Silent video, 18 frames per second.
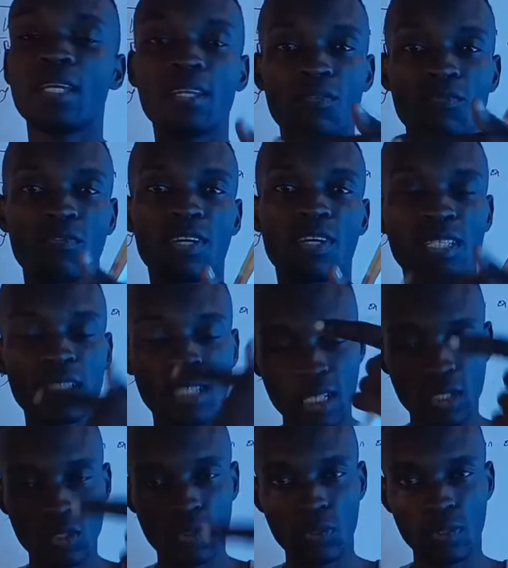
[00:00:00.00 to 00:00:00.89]

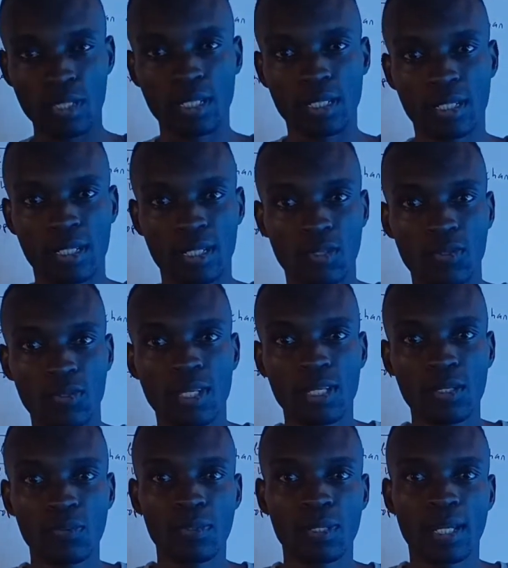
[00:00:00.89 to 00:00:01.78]
invest into it so
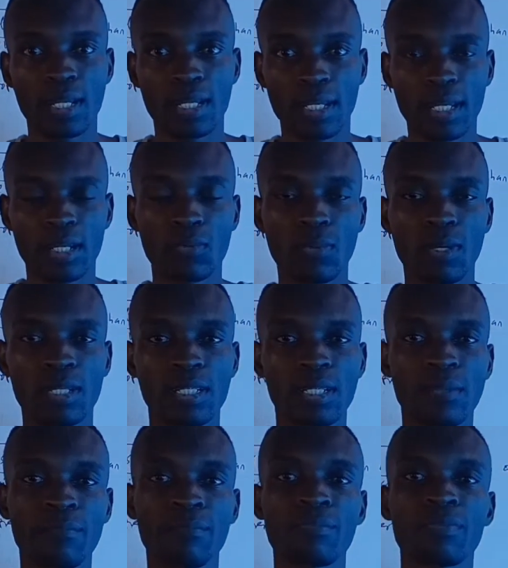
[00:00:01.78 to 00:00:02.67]
that we can get
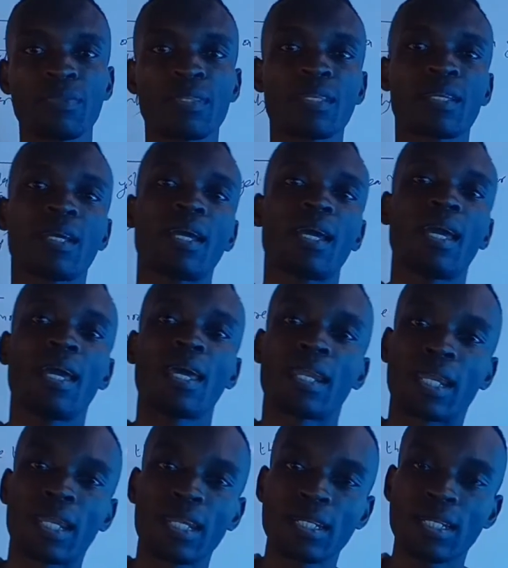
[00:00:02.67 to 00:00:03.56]
what?
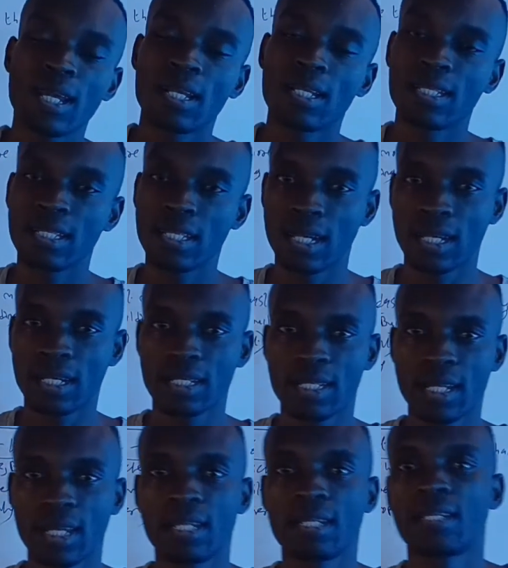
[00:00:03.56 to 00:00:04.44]
A rental in
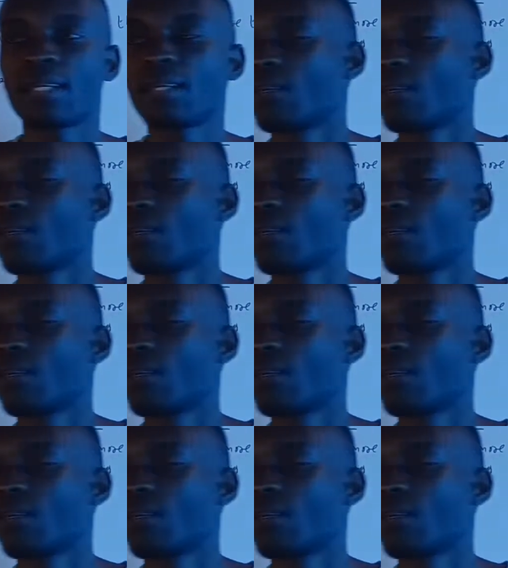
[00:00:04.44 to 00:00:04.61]
return.